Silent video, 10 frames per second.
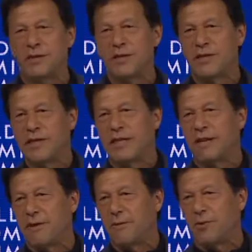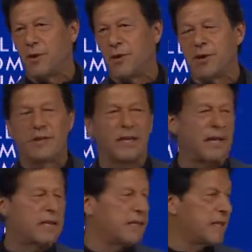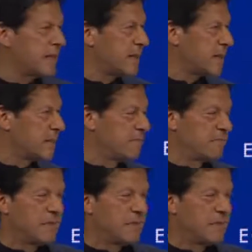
of the tree cover of Lahore in the last 10 years.